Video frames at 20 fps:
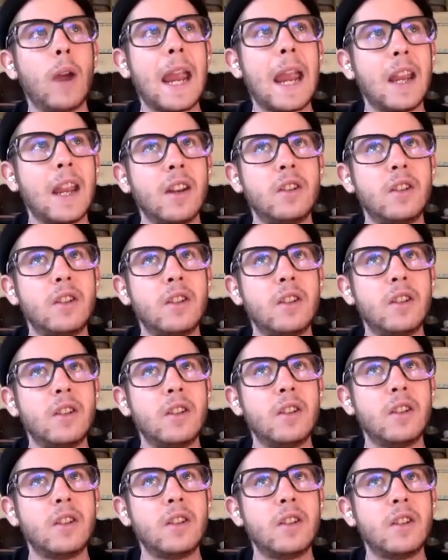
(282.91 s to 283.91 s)
age
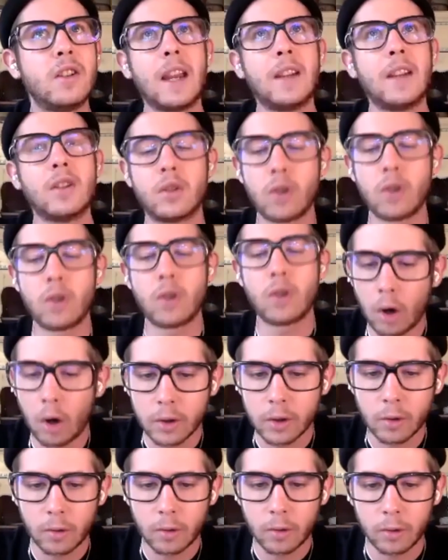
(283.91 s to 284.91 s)
as a
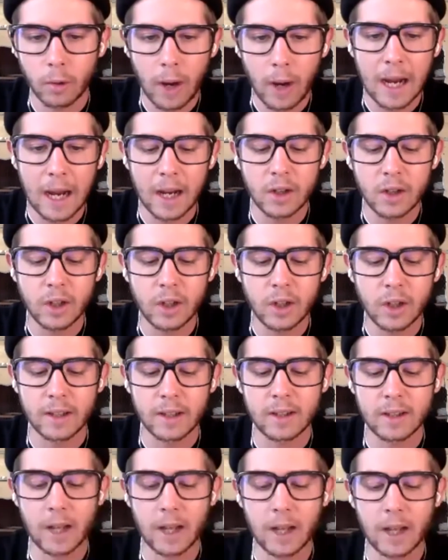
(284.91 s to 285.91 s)
deterrent or your age
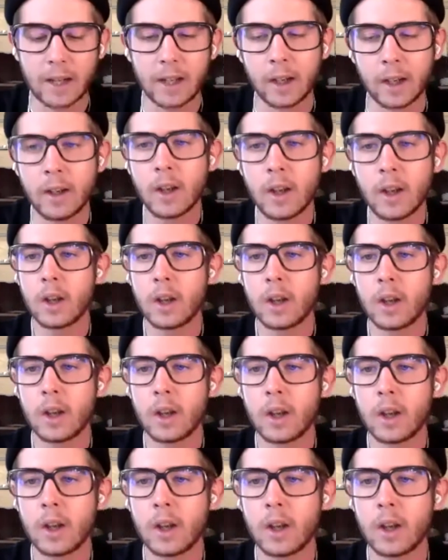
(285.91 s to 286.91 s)
as like a
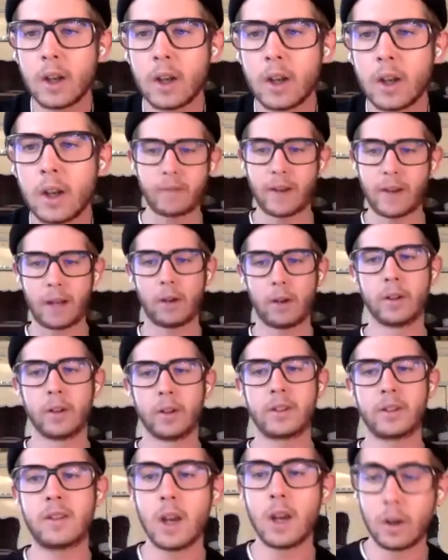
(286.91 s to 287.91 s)
lot of people, a lot of
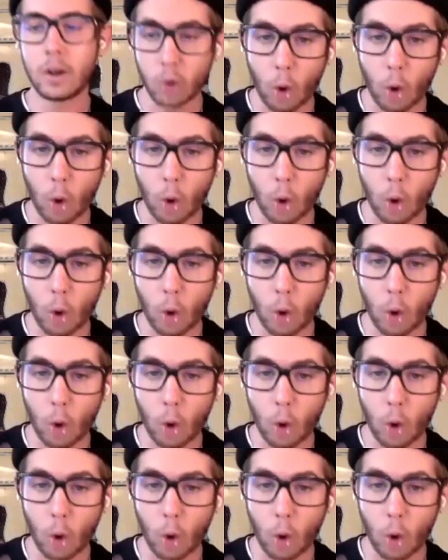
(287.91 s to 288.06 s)
adults,